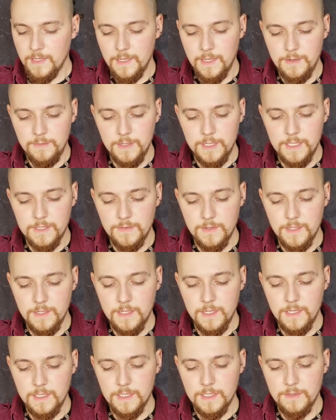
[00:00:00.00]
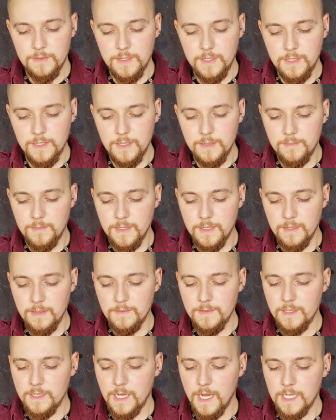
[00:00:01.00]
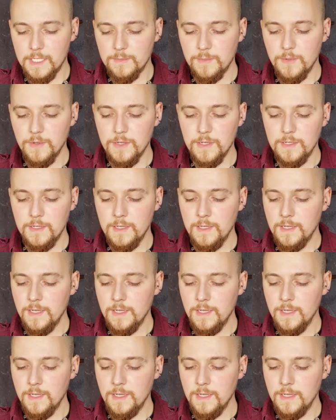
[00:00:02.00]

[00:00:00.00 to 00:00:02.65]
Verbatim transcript: He reached for the touchscreen in the middle of the dashboard